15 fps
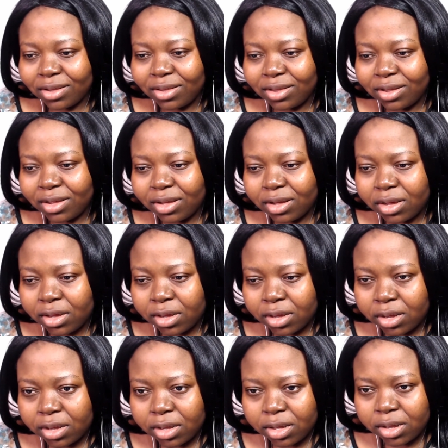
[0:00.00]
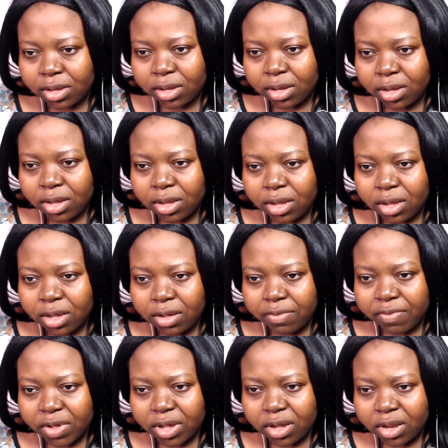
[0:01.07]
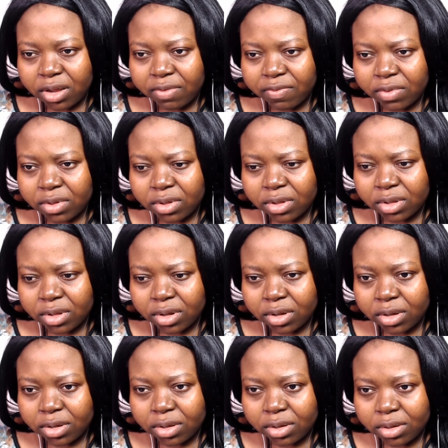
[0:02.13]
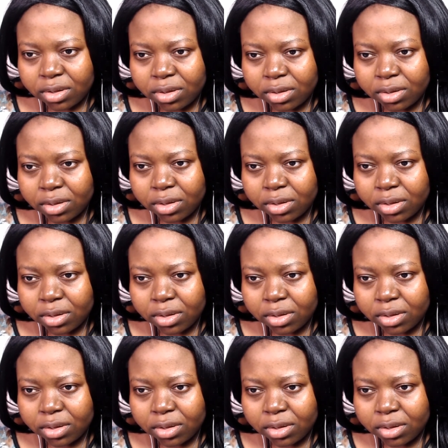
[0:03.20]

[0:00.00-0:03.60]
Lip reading: and see if I can even, like,